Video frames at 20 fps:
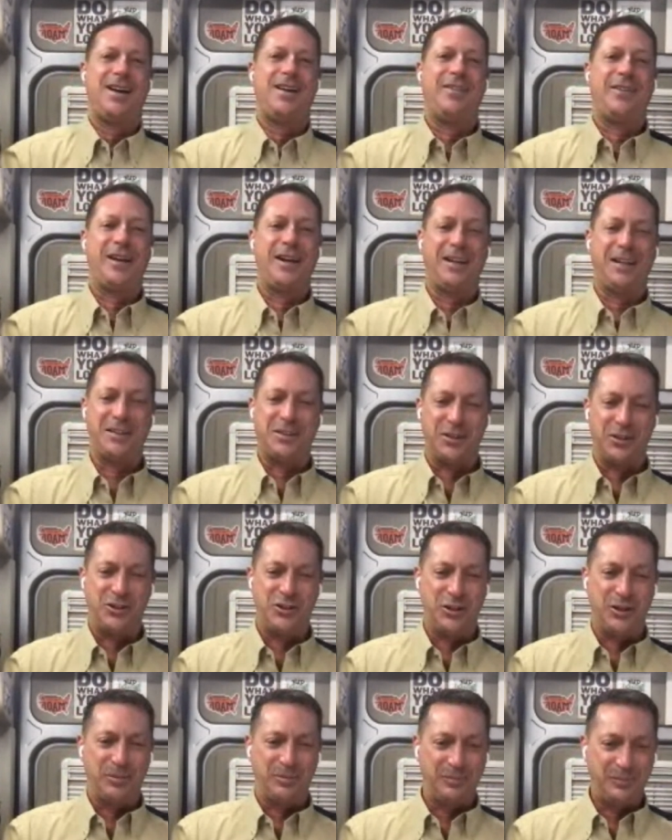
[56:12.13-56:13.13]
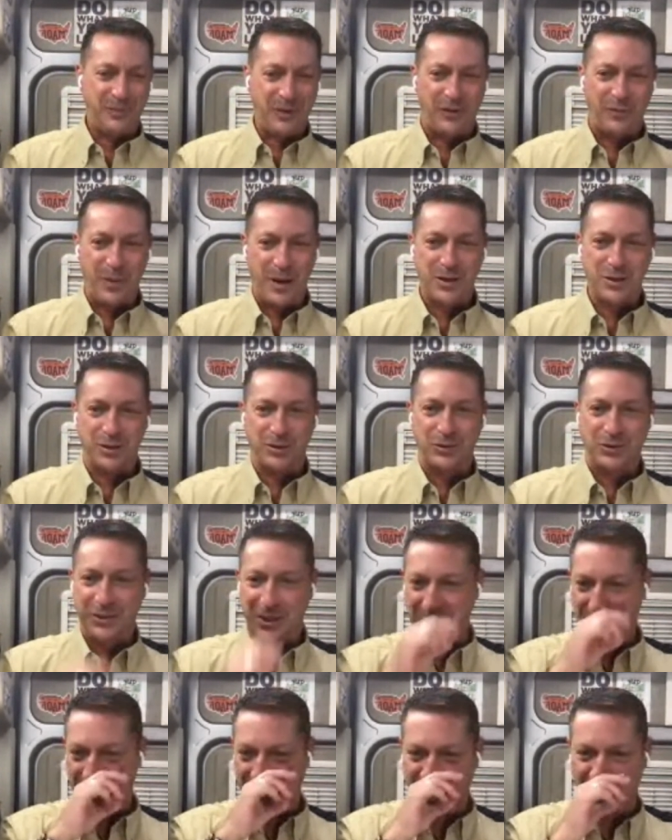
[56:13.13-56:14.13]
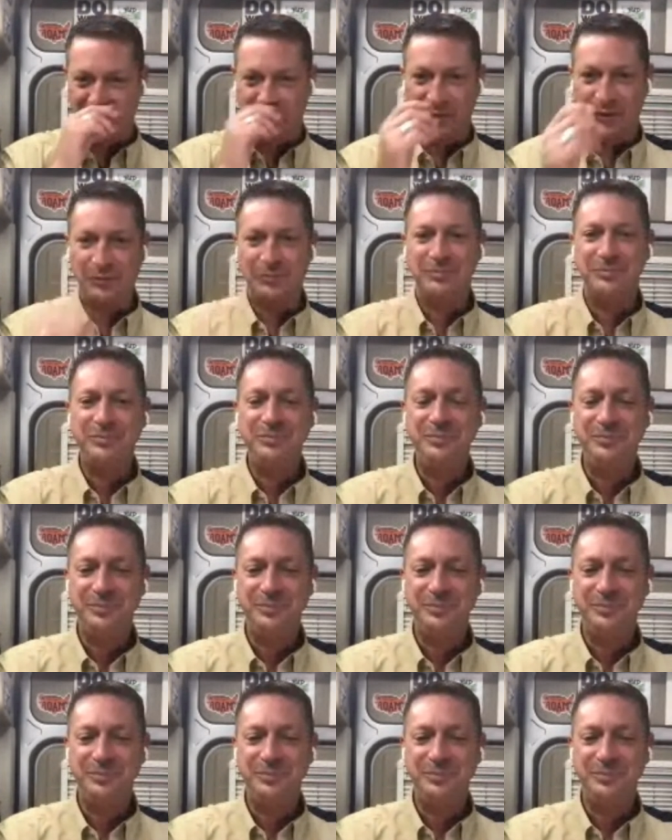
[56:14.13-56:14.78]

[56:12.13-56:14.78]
I haven't got to get to the gym. I've managed to lose ten pounds